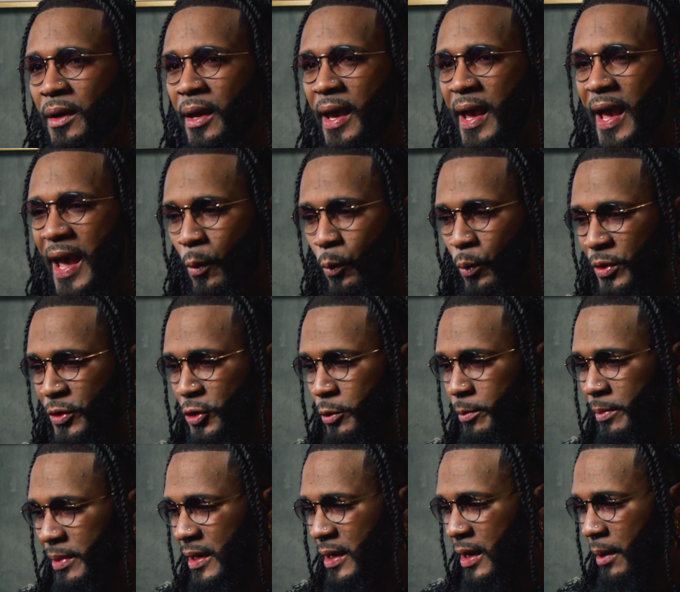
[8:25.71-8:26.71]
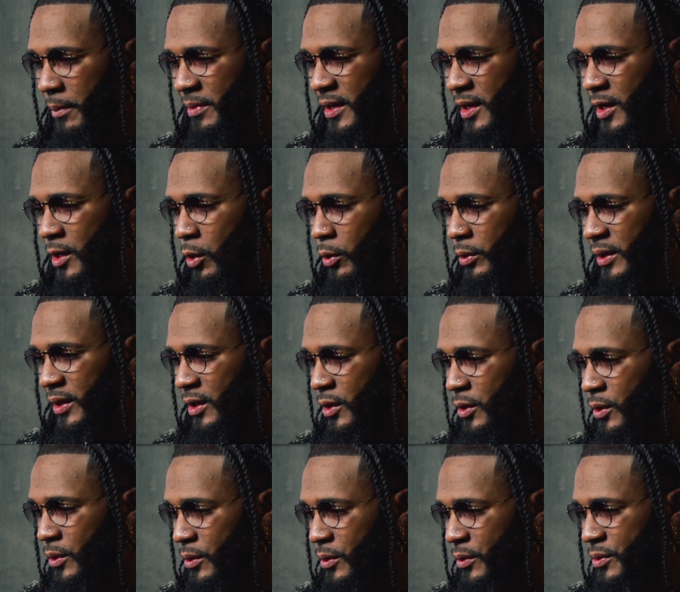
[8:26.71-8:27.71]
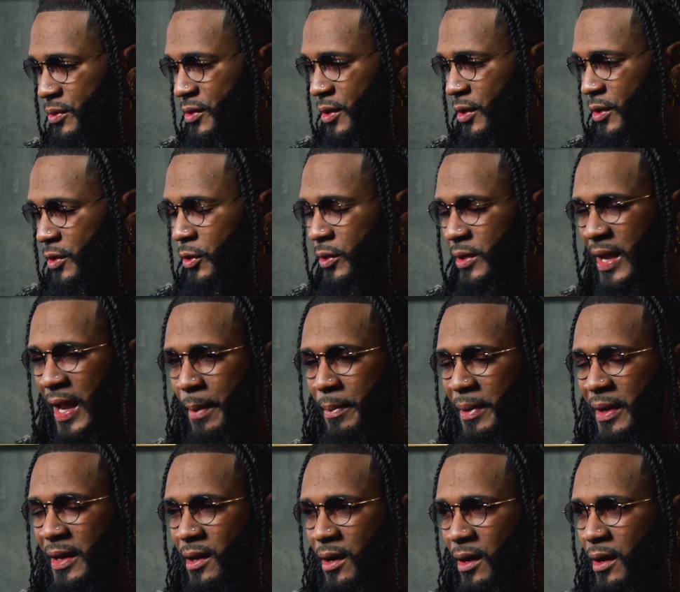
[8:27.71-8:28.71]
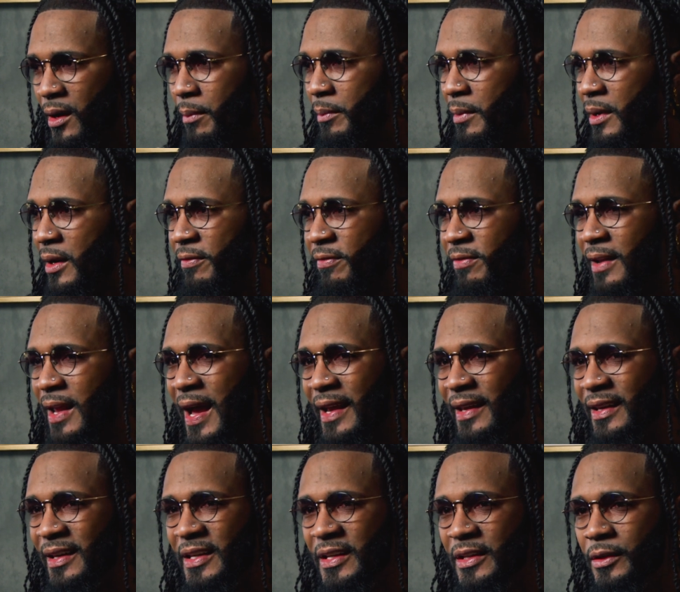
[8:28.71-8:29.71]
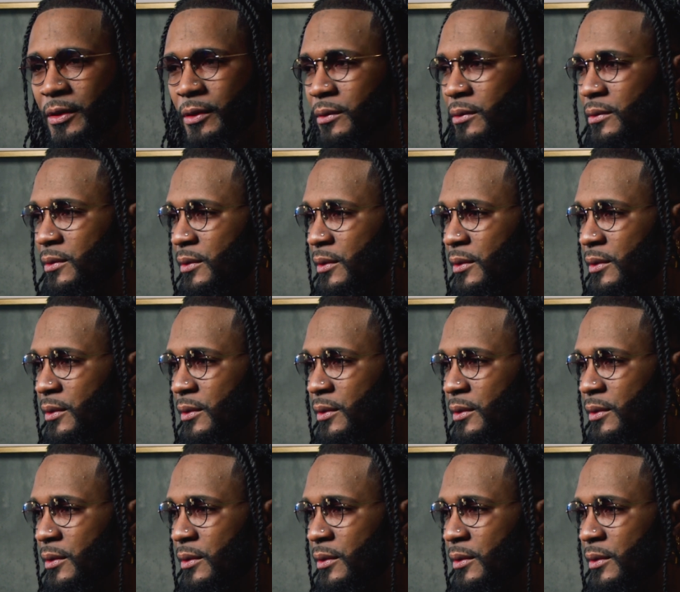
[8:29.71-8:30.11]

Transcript: And when you become the golden goose, you can become a flying eagle.